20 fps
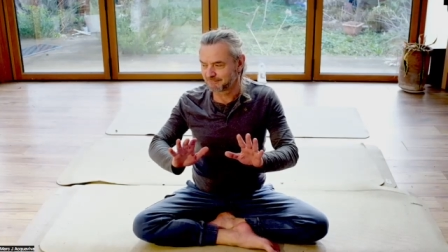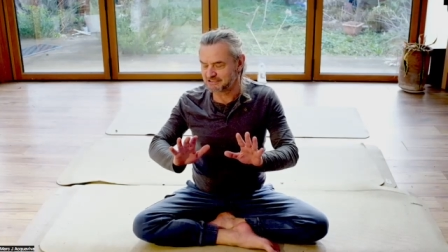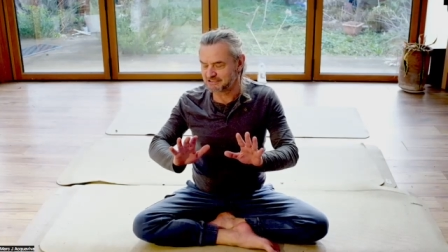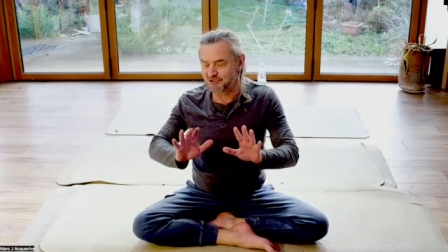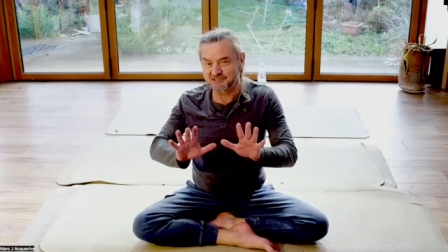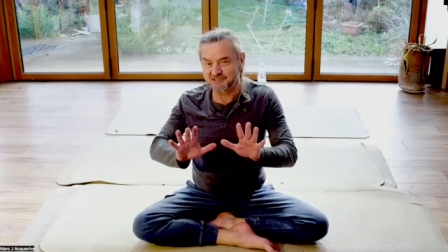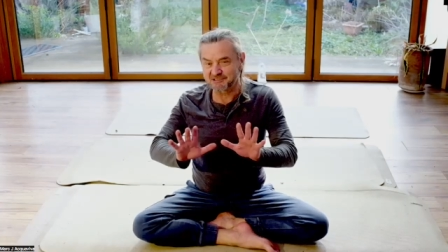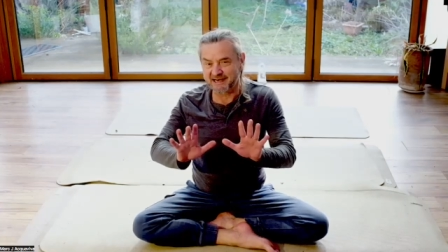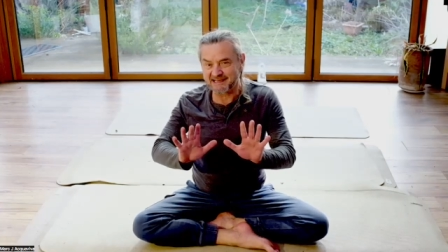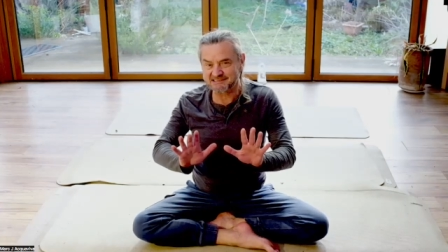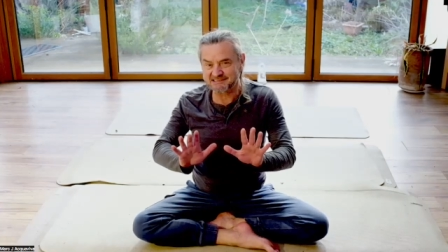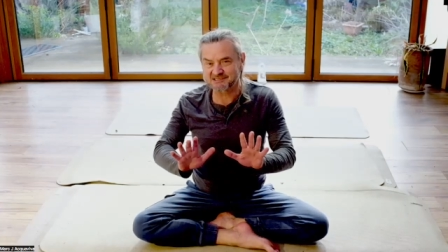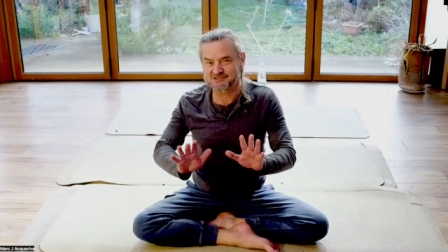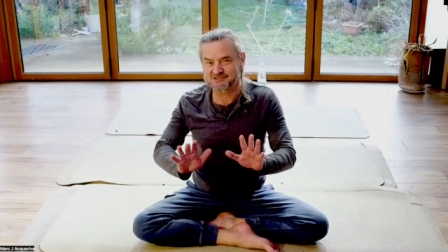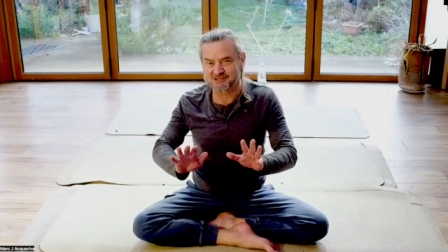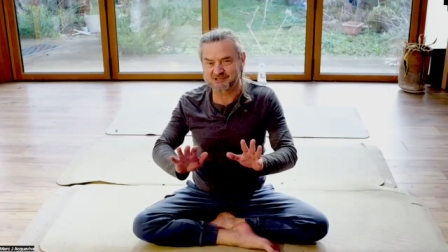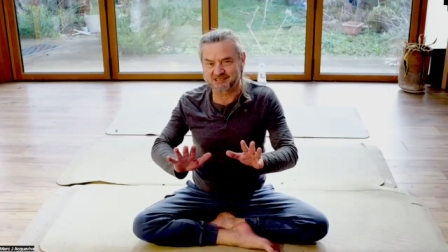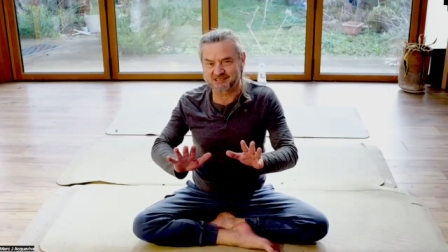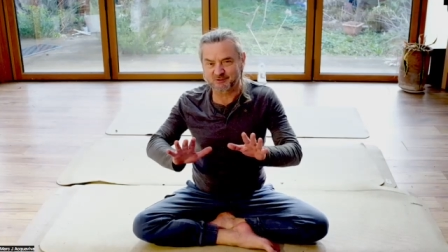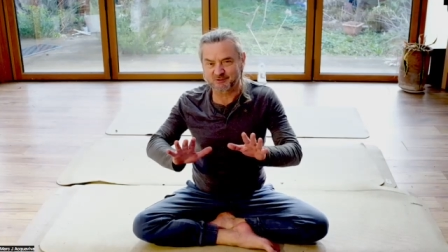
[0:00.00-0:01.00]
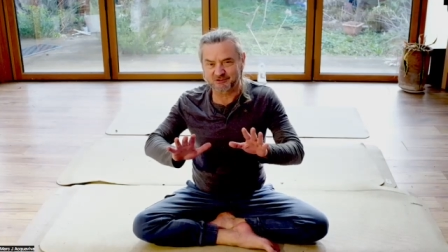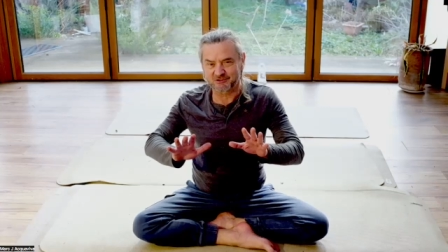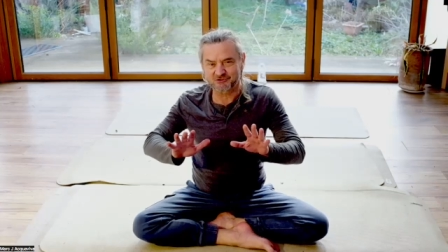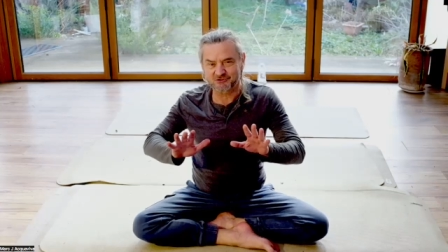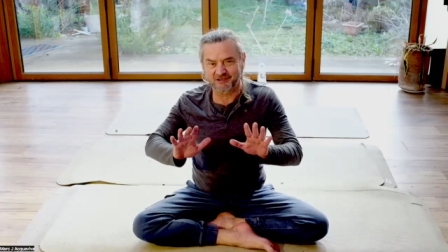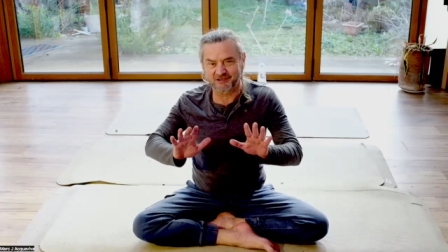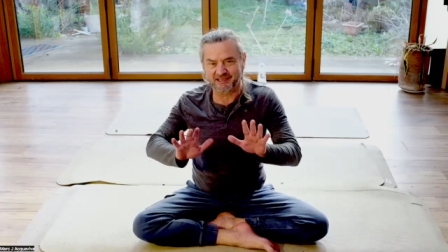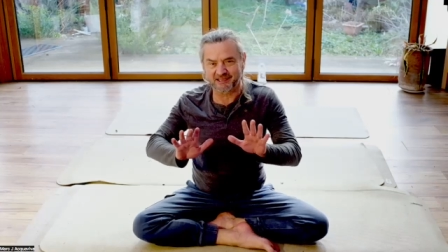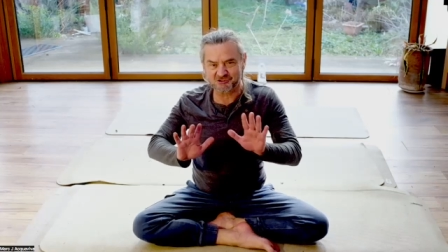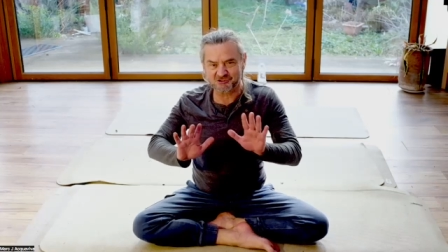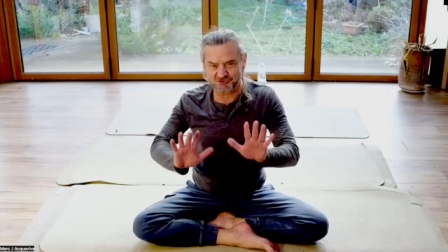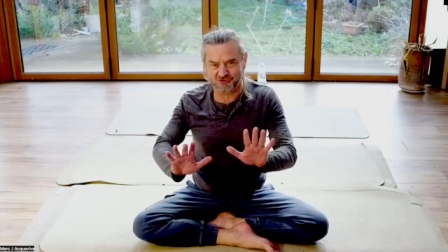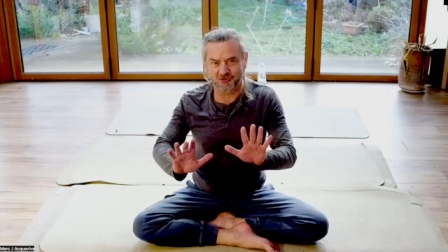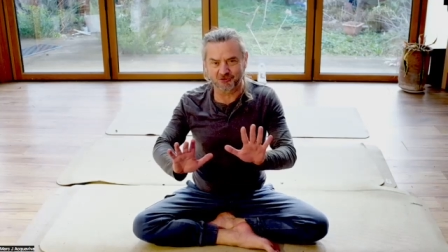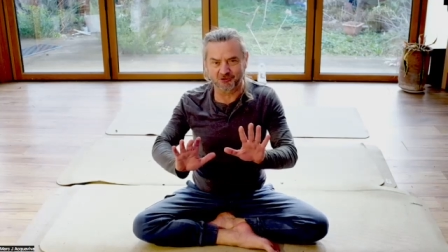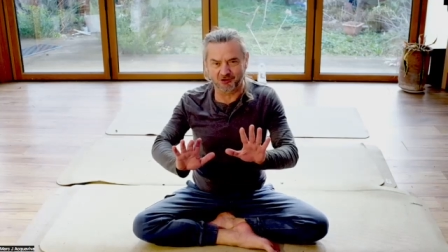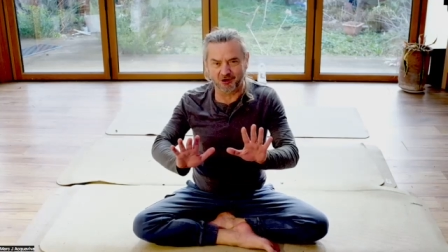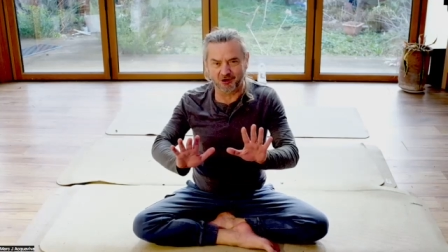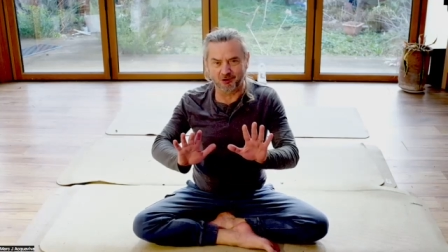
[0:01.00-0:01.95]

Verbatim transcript: it's not an exercise where you're trying to get strong at